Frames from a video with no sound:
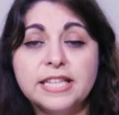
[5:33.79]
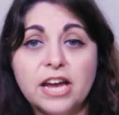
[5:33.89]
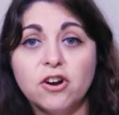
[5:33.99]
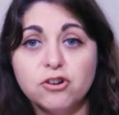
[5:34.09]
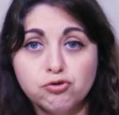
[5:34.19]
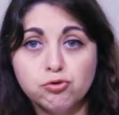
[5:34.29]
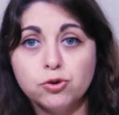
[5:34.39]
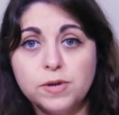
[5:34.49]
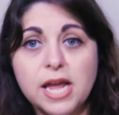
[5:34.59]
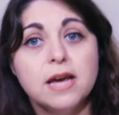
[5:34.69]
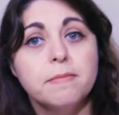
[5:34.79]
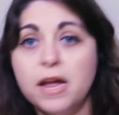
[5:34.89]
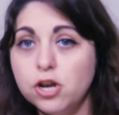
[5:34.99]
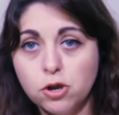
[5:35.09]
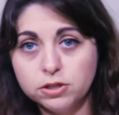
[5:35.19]
that are true denim
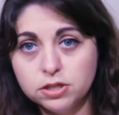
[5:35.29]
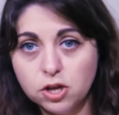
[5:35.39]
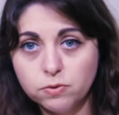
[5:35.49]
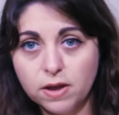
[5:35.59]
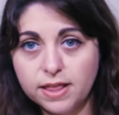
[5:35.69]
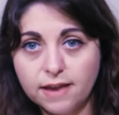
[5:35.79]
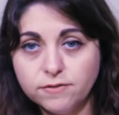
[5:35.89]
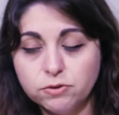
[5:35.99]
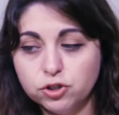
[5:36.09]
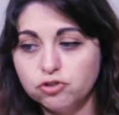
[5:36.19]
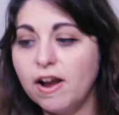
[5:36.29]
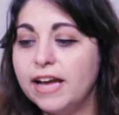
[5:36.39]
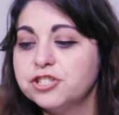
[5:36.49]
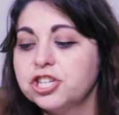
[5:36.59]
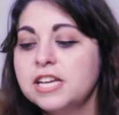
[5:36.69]
and they have no
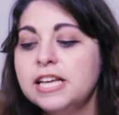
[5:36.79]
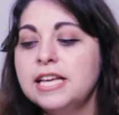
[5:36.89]
stretch,